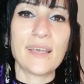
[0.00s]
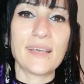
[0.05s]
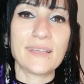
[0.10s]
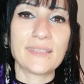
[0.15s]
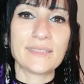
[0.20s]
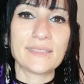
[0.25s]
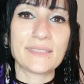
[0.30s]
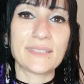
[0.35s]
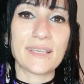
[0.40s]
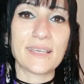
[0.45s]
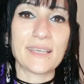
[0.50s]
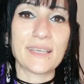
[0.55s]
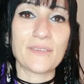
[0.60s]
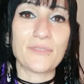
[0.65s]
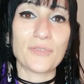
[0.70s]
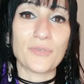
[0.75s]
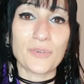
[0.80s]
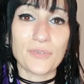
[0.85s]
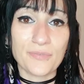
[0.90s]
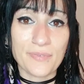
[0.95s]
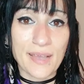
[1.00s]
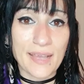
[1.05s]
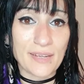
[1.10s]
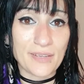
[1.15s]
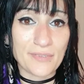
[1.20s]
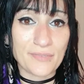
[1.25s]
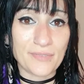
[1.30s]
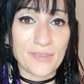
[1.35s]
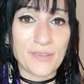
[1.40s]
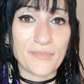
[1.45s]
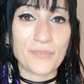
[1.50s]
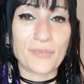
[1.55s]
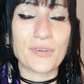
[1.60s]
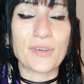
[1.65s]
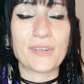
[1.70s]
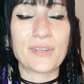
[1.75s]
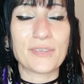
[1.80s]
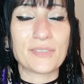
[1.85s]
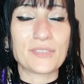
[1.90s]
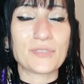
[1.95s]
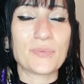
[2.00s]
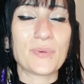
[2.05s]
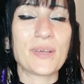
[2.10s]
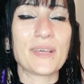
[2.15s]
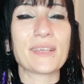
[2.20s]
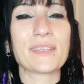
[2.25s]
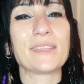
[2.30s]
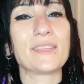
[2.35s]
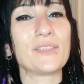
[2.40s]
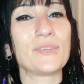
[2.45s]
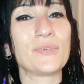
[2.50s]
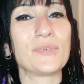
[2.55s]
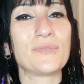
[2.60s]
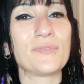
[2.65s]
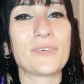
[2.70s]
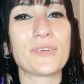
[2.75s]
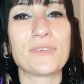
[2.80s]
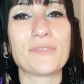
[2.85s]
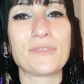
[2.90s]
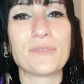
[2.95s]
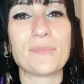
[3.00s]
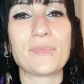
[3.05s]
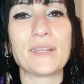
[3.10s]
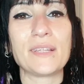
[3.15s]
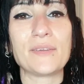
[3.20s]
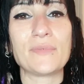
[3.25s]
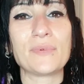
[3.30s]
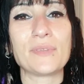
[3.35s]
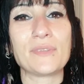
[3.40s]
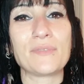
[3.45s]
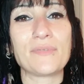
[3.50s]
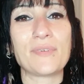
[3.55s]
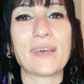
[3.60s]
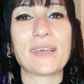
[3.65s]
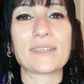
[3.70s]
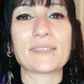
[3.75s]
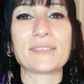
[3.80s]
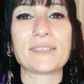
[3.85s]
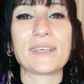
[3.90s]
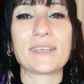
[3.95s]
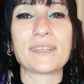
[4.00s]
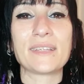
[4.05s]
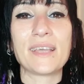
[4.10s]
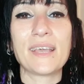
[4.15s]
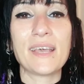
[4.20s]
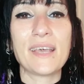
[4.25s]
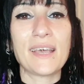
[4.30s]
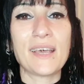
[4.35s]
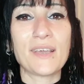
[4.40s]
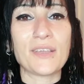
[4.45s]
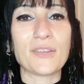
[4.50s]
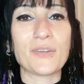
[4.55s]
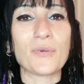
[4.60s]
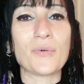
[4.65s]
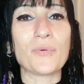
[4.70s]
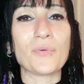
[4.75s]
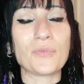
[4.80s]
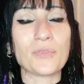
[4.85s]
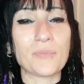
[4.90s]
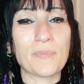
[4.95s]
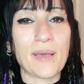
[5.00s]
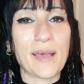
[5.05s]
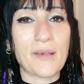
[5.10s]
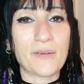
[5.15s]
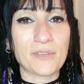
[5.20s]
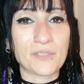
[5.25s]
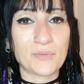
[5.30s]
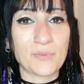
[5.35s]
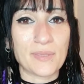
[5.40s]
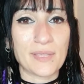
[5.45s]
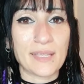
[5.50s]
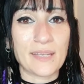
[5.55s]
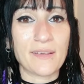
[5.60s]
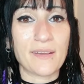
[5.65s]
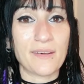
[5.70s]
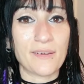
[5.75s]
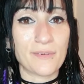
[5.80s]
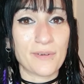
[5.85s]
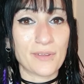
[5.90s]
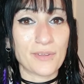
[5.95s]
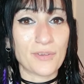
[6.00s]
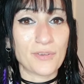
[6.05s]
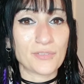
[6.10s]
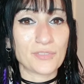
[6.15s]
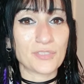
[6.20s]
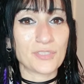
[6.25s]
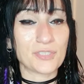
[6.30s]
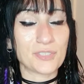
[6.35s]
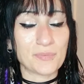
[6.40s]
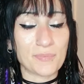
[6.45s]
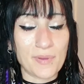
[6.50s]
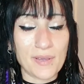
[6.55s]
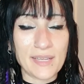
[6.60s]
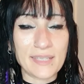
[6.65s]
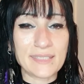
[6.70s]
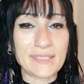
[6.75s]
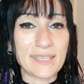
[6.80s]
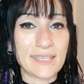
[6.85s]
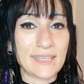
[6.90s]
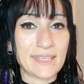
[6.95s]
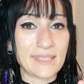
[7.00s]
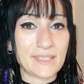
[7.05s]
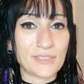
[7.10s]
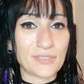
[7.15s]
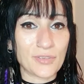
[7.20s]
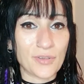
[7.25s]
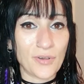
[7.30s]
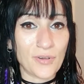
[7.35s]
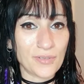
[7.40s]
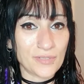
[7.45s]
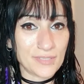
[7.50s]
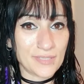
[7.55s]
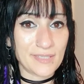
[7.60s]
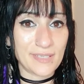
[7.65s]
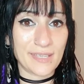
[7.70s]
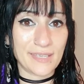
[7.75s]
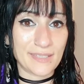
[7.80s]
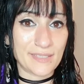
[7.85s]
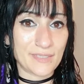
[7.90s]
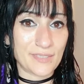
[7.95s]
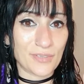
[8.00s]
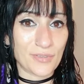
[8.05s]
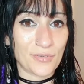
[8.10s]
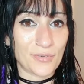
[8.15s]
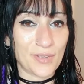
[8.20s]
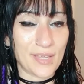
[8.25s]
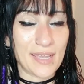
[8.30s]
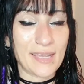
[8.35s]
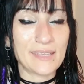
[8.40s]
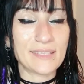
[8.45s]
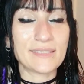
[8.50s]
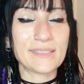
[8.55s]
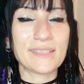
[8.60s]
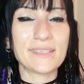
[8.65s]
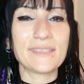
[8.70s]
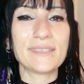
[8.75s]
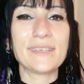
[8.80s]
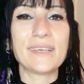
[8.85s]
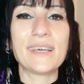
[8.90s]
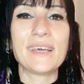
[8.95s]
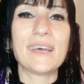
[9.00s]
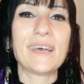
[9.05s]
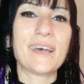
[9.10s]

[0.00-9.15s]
And if you're a fan of Neville Goddard's work, then you are very familiar with the fact that, you know, all the powers within our unconscious mind, it is God, it is the creator,